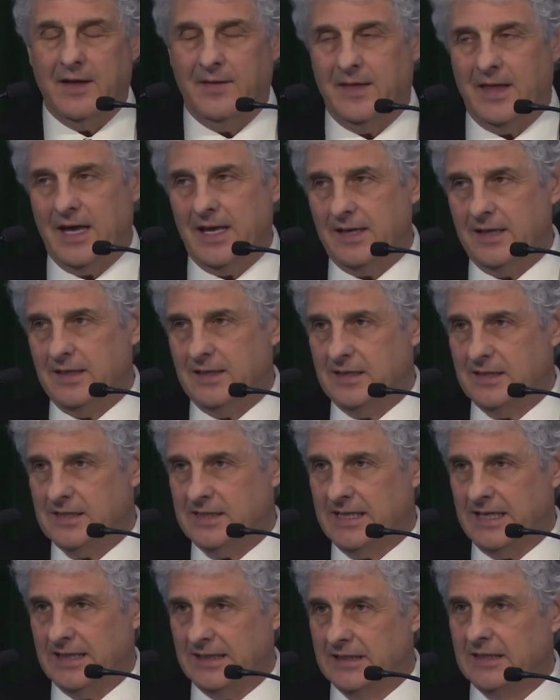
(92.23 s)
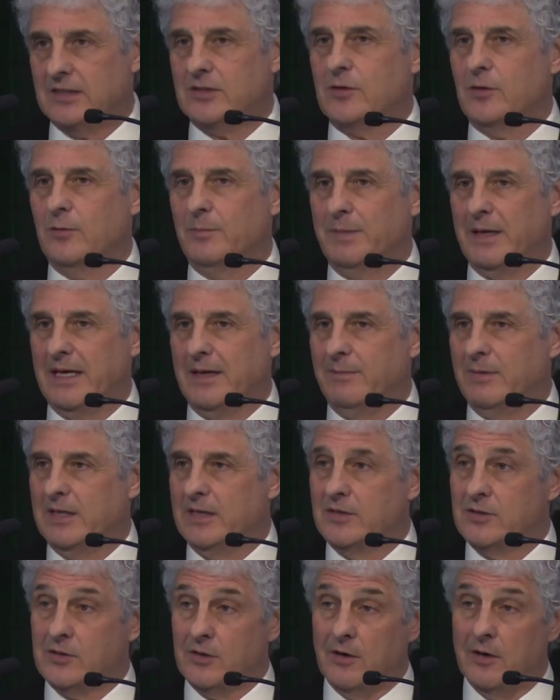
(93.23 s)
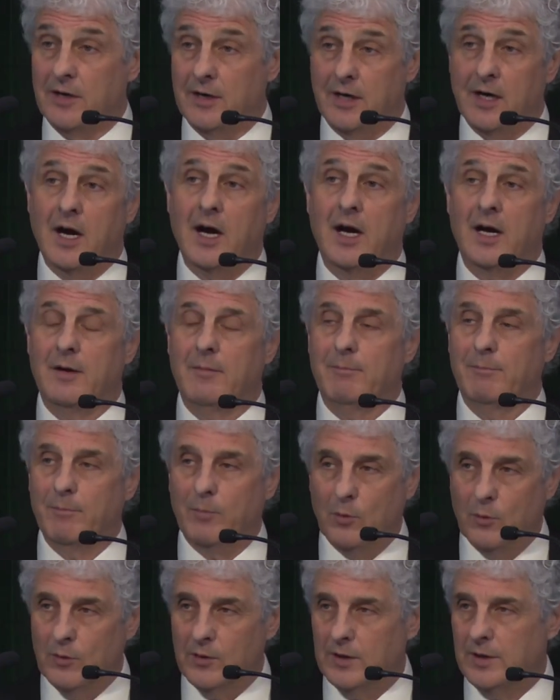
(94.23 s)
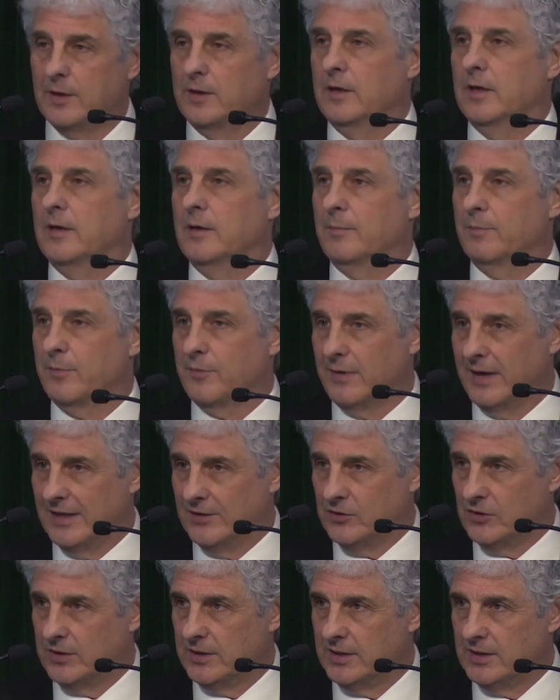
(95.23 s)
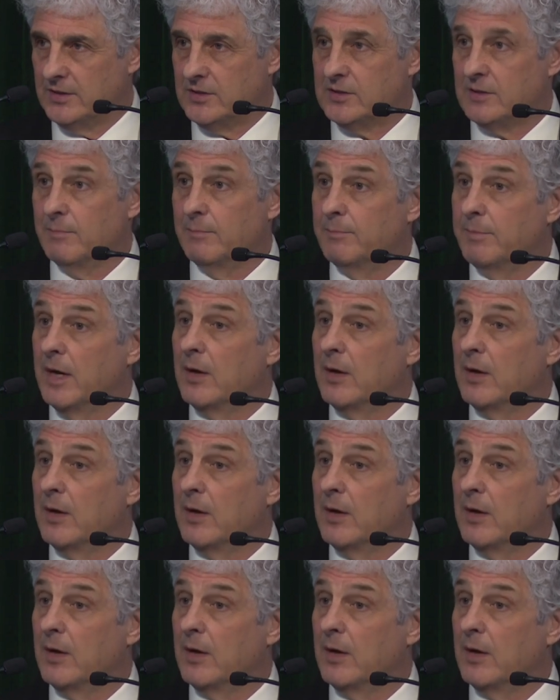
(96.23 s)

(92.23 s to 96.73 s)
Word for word: and that is that little babies are not born prejudiced,